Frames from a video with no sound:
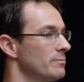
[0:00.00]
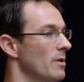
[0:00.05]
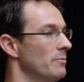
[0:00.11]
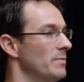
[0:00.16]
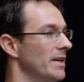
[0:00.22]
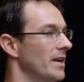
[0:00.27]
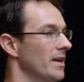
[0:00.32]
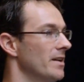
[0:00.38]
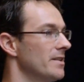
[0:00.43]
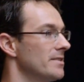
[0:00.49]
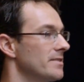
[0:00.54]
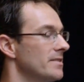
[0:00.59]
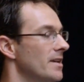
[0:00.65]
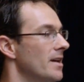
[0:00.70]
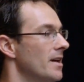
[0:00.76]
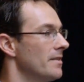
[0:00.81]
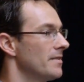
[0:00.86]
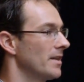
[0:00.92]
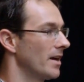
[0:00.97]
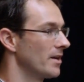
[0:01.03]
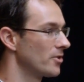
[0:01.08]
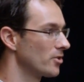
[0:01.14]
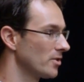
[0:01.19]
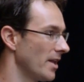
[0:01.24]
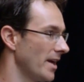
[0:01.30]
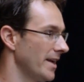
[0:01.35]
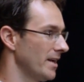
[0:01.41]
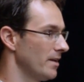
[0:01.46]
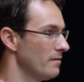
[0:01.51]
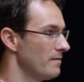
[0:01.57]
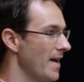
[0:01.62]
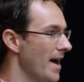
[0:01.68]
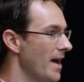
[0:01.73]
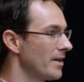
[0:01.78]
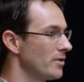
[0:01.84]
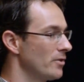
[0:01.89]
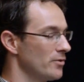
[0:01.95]
but because the underlying
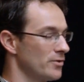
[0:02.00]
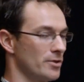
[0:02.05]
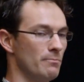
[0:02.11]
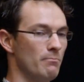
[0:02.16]
values,